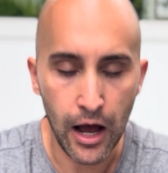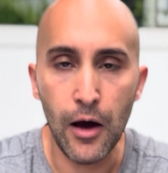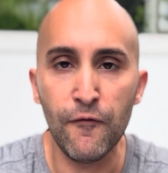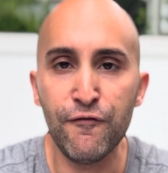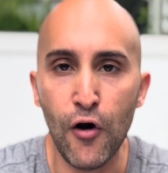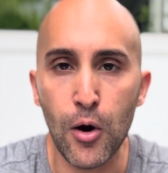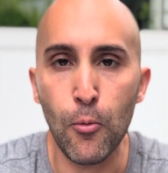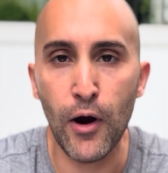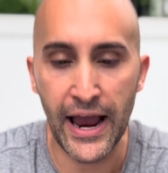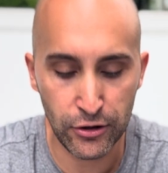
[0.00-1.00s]
far
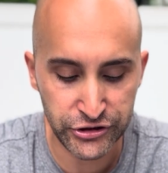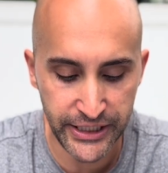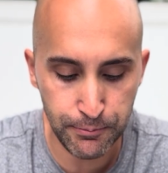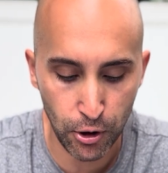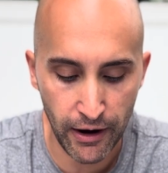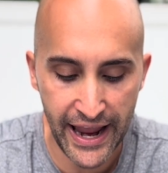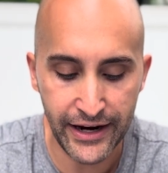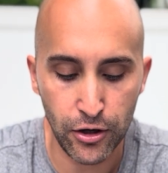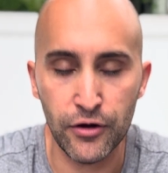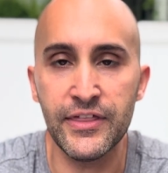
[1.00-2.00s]
more energy per
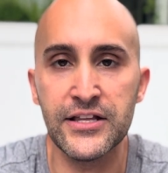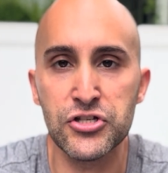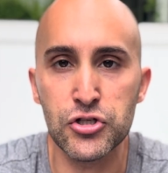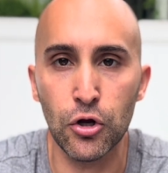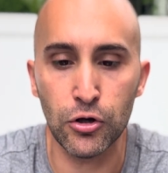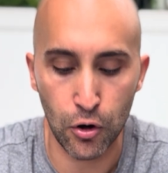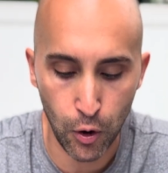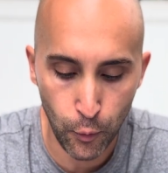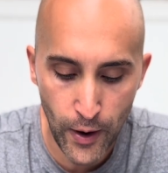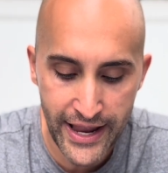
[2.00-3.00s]
acre than solar or
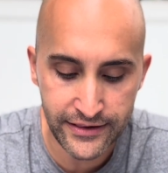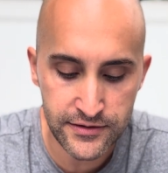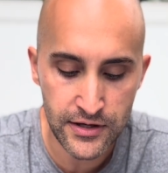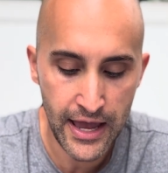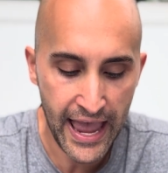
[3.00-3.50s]
wind,